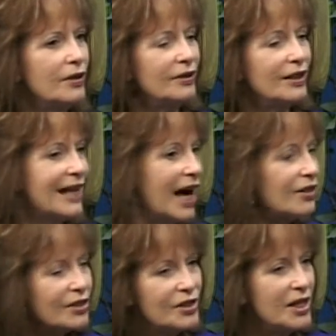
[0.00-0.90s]
the
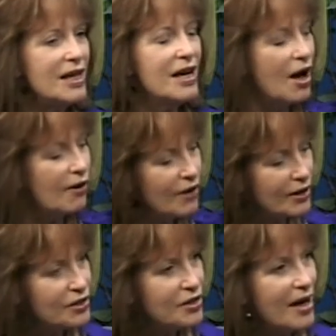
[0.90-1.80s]
galaxy, affects
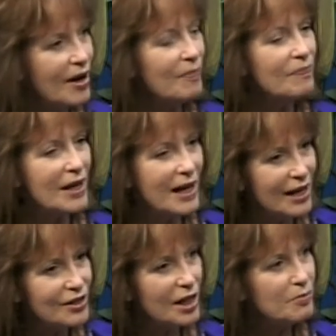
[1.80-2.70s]
them and
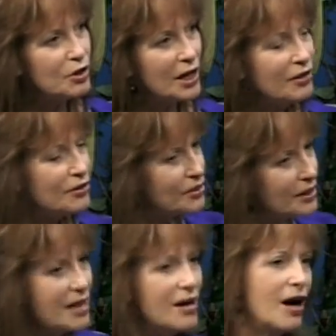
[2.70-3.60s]

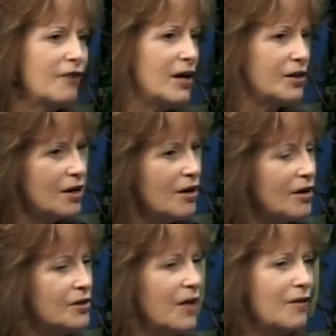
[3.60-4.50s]
simultaneously affects
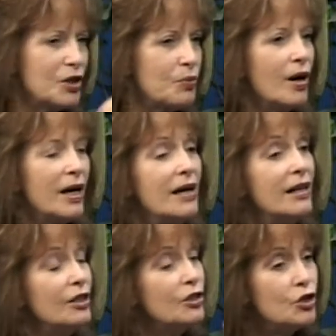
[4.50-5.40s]
us. And that's why
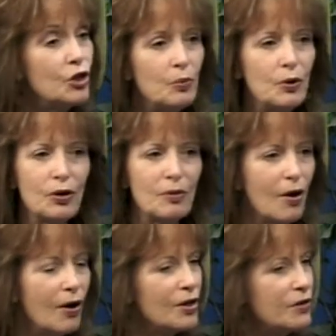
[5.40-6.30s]
Jupiter,
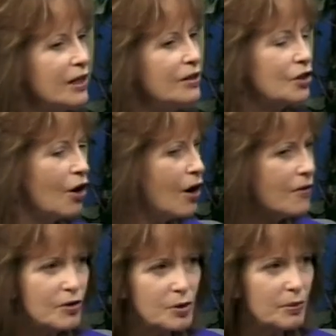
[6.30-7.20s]
Mars, Venus, all
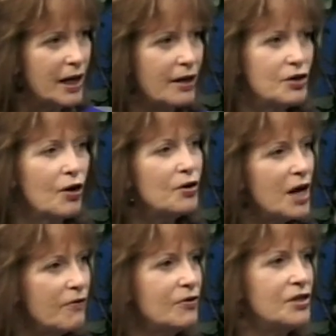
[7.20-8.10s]
those planets are
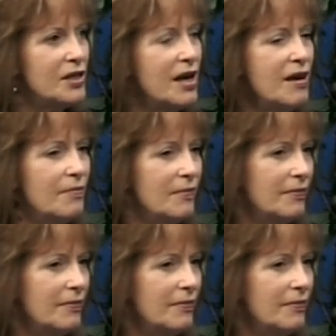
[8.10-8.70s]
never the same.